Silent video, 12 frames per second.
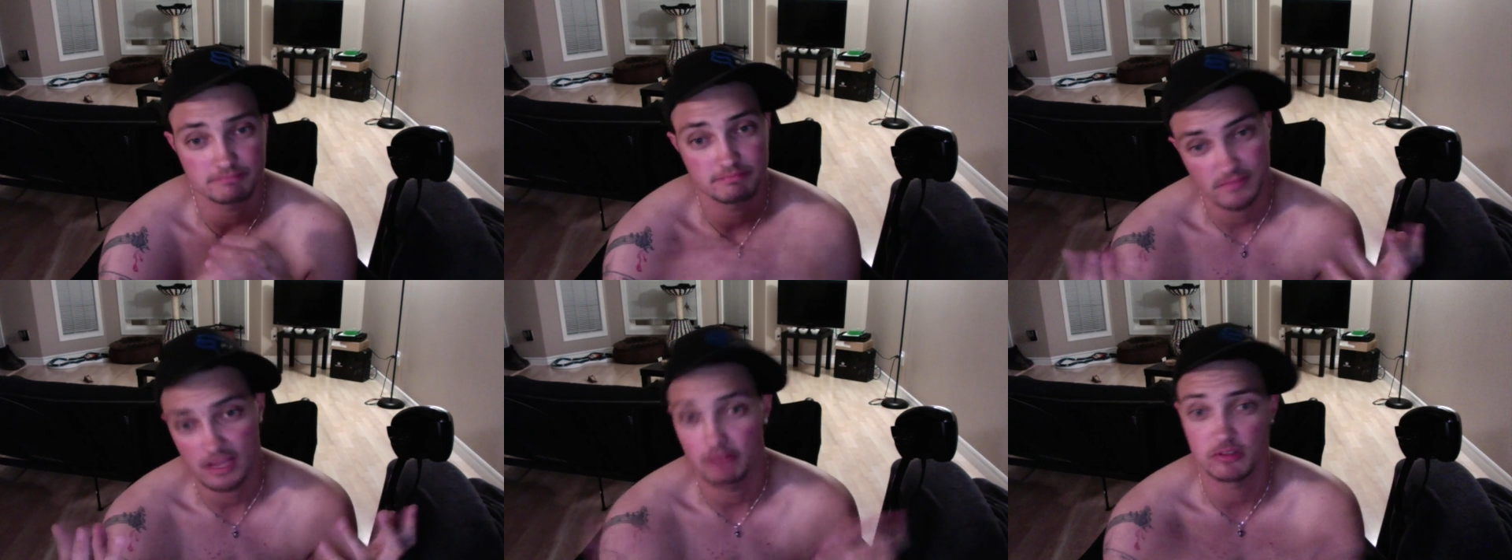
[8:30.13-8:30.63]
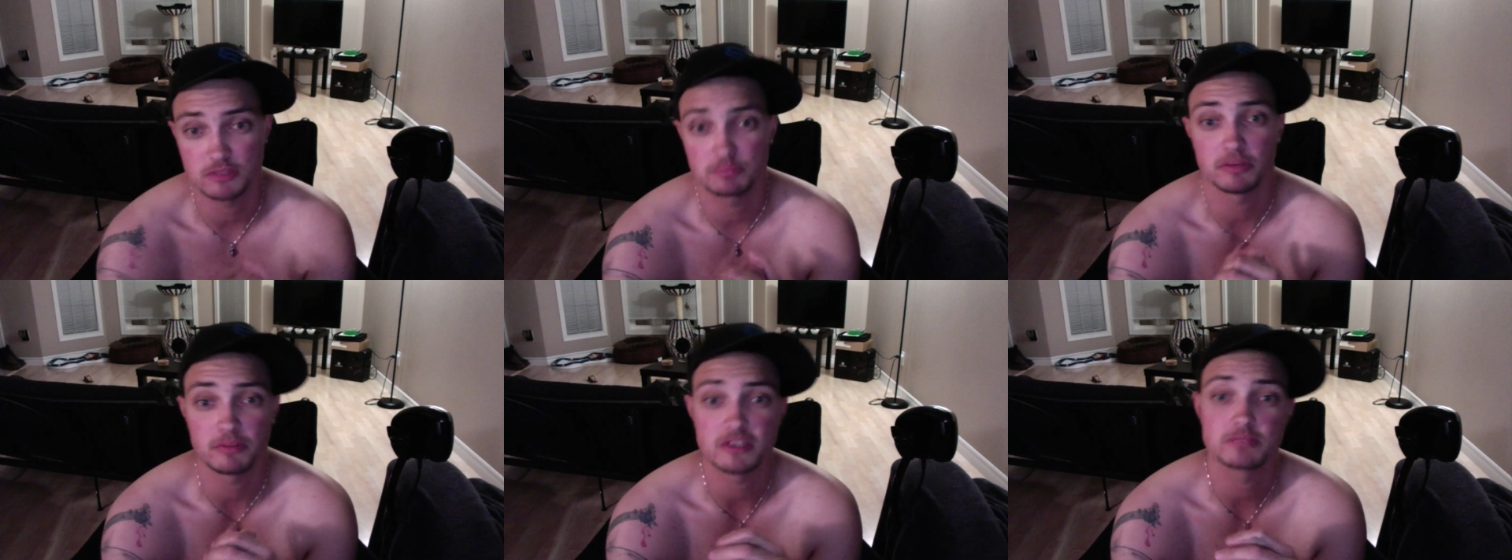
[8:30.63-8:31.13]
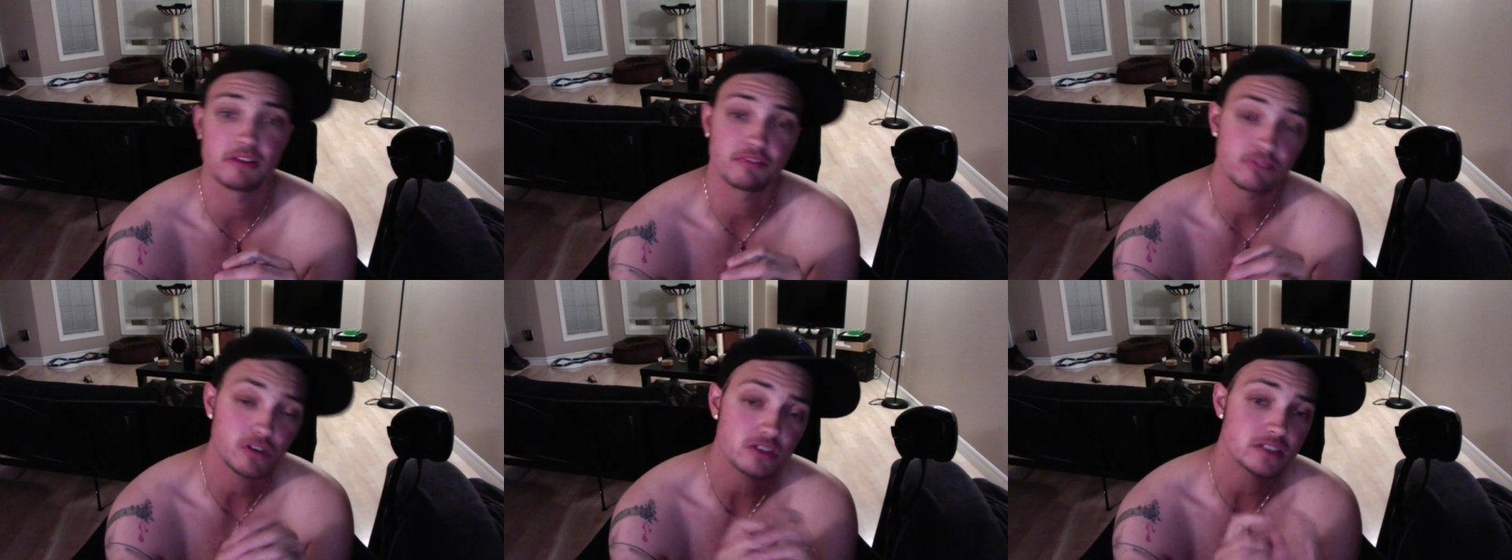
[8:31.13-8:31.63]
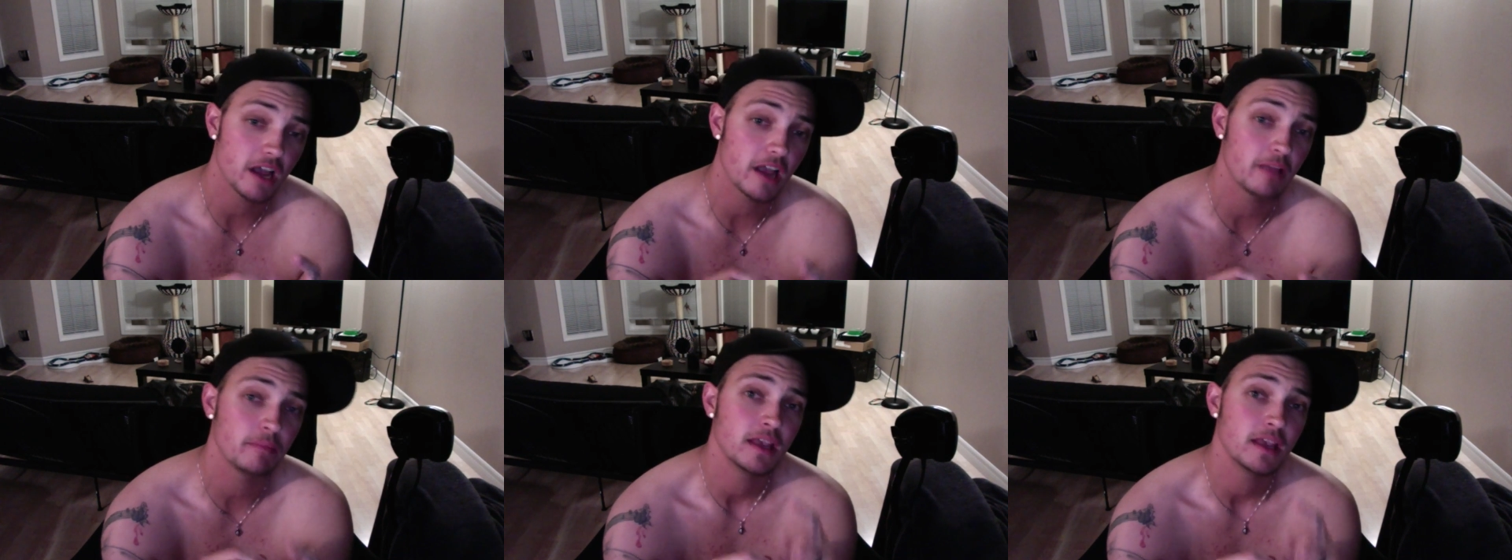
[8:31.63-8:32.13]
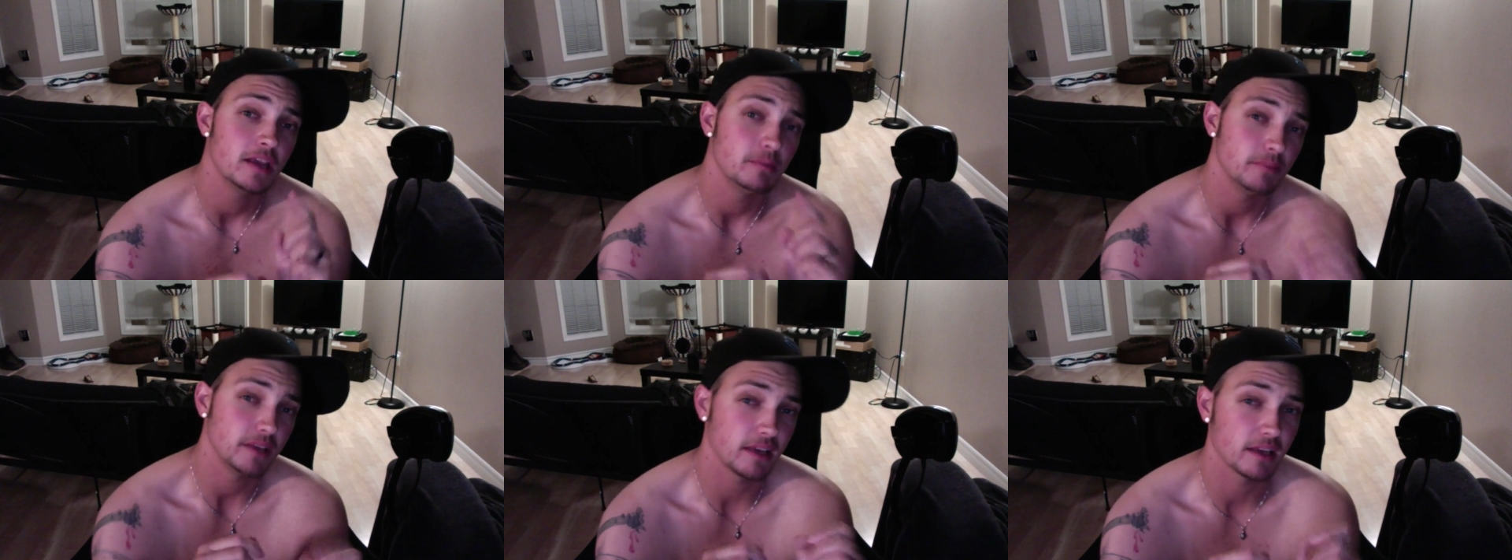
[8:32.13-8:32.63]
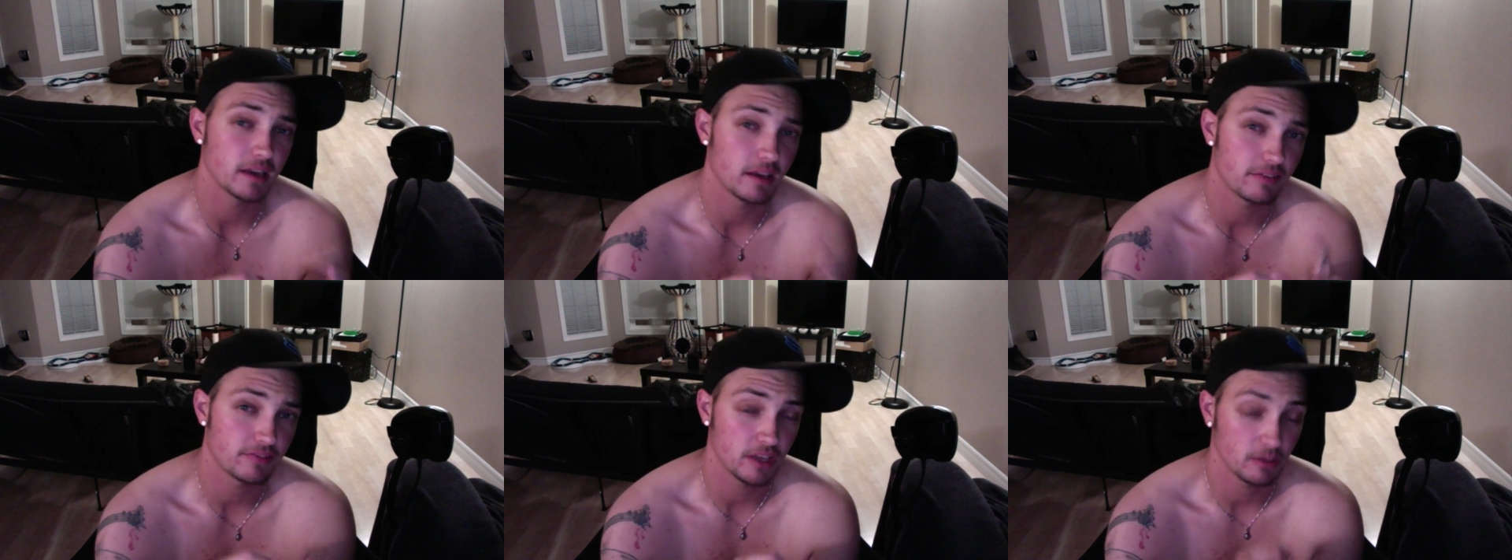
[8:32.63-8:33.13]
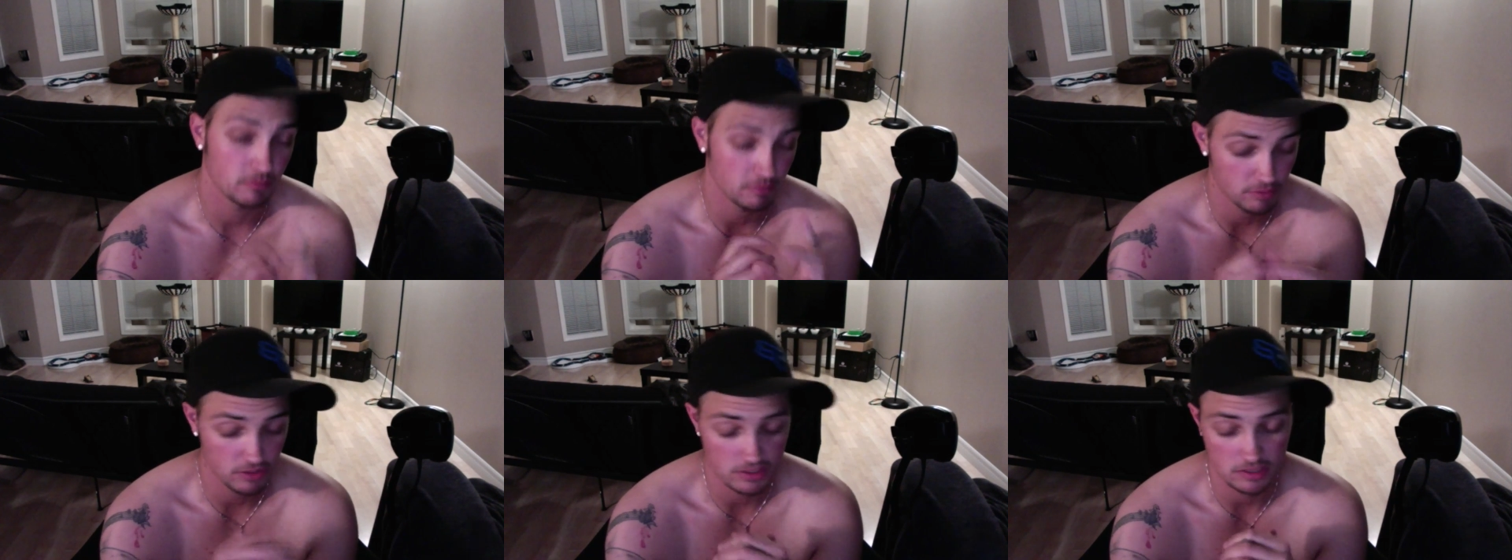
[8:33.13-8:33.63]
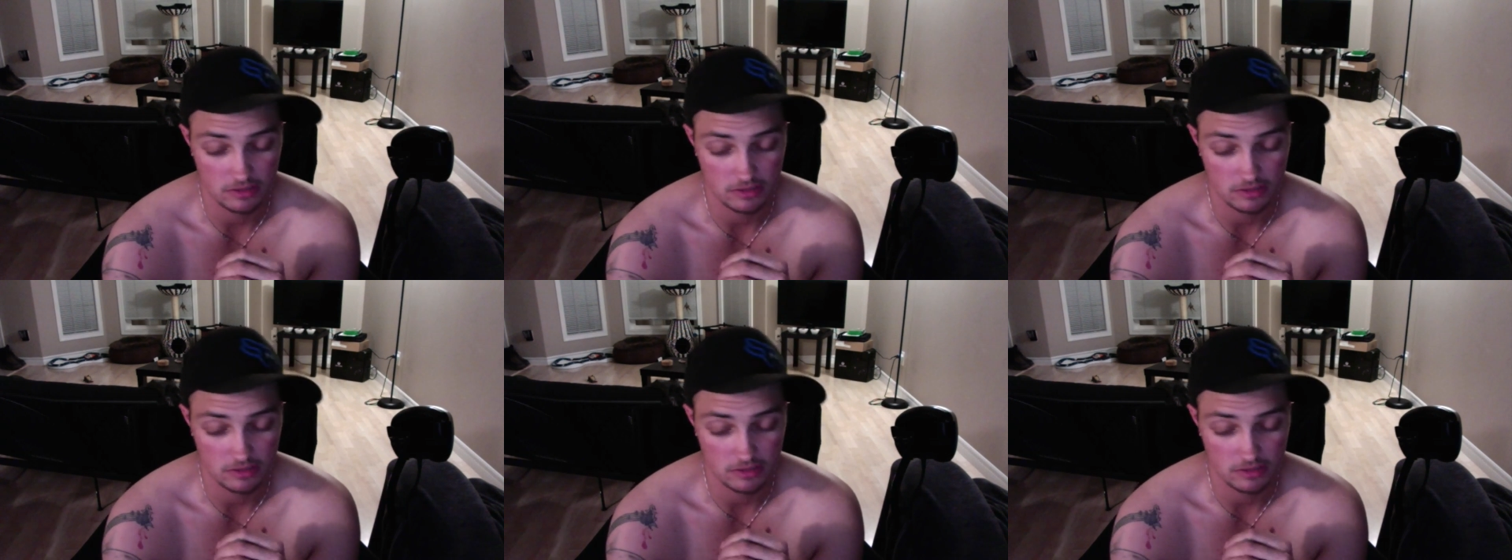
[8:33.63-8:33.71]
that was pretty much my first time meeting an FTM in person,